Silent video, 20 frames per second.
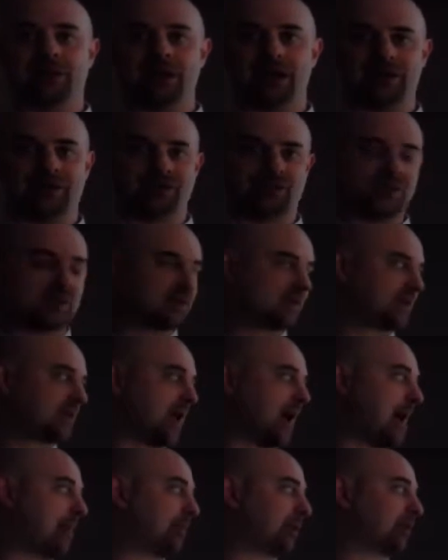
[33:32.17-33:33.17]
as this
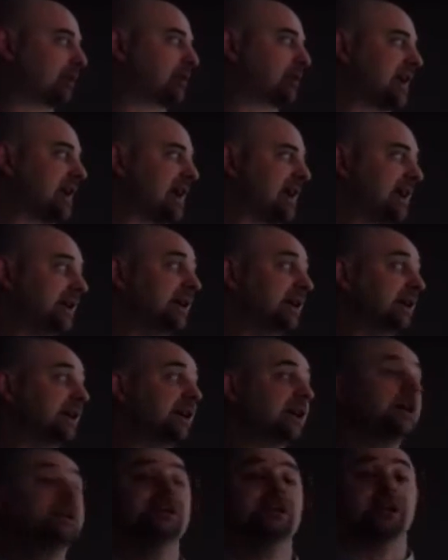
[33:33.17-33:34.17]
capital K.
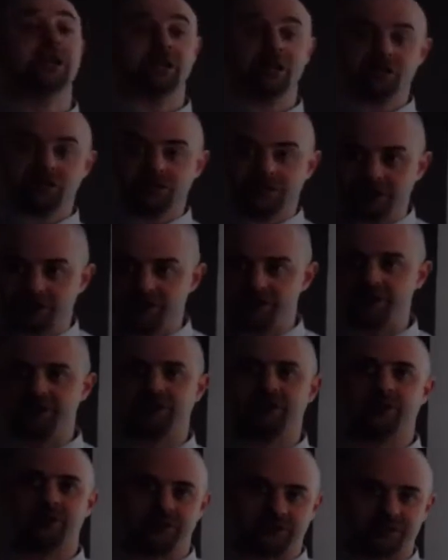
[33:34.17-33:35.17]

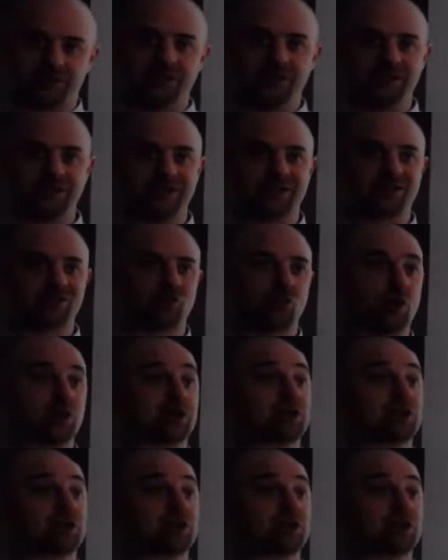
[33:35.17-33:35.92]
This is the easiest one